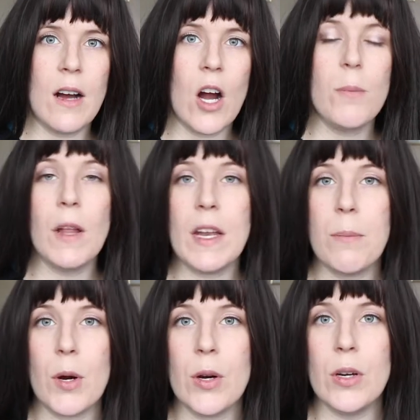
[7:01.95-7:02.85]
Our Bloody
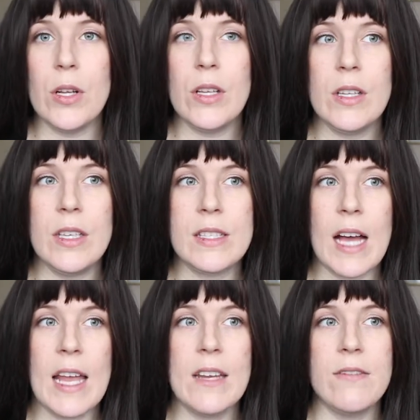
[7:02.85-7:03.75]
Pearl is
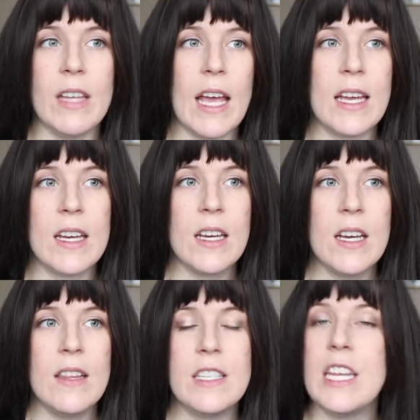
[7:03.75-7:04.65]
kind of like
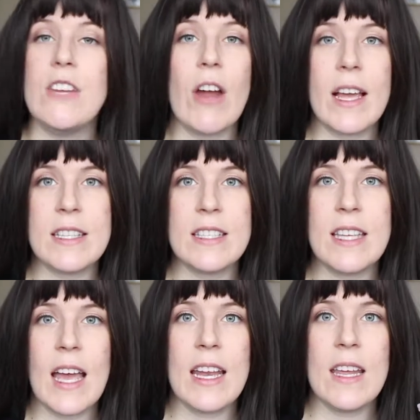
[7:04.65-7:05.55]
the Tea Dragon
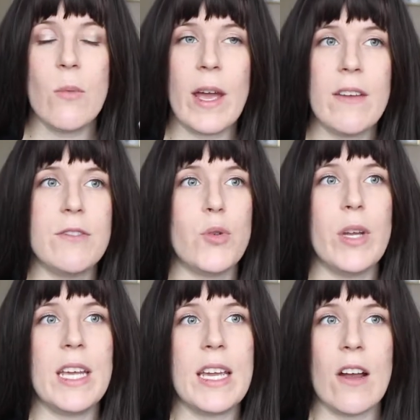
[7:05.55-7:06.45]
Society way of
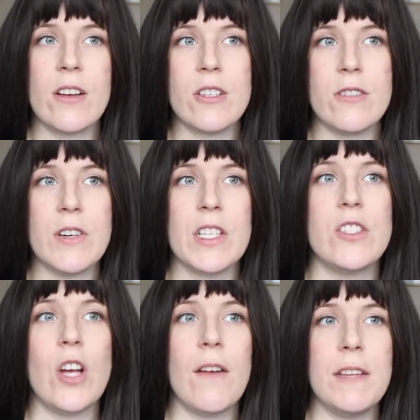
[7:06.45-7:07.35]
treating characters very
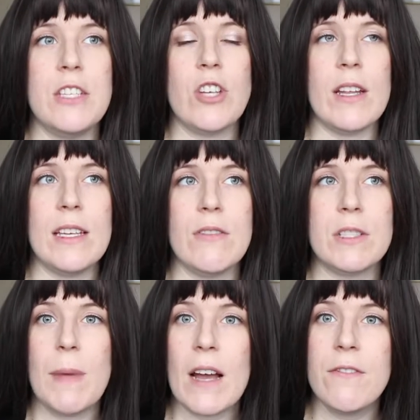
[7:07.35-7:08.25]
softly, gently,
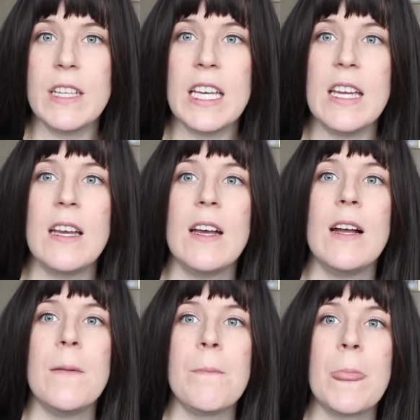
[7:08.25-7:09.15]
respectfully,
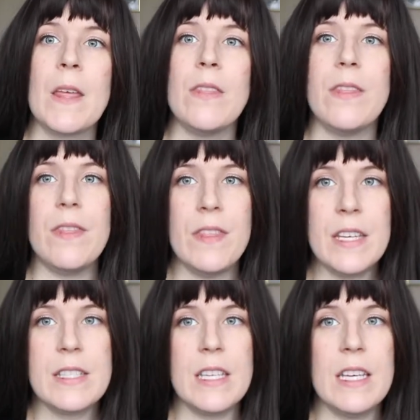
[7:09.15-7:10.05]

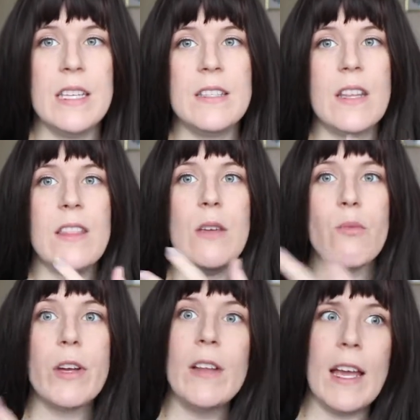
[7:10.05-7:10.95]
this is the
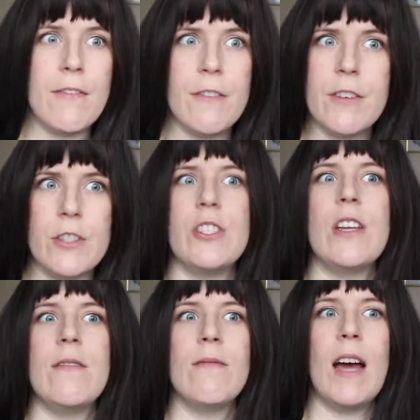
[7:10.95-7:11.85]
real life
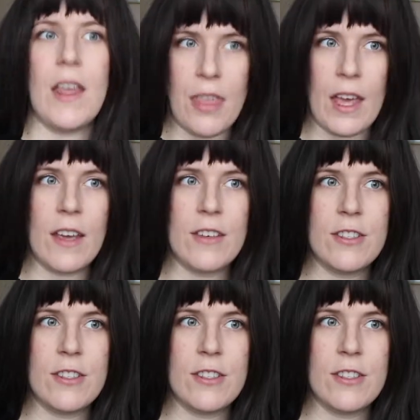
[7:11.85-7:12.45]
version, I think.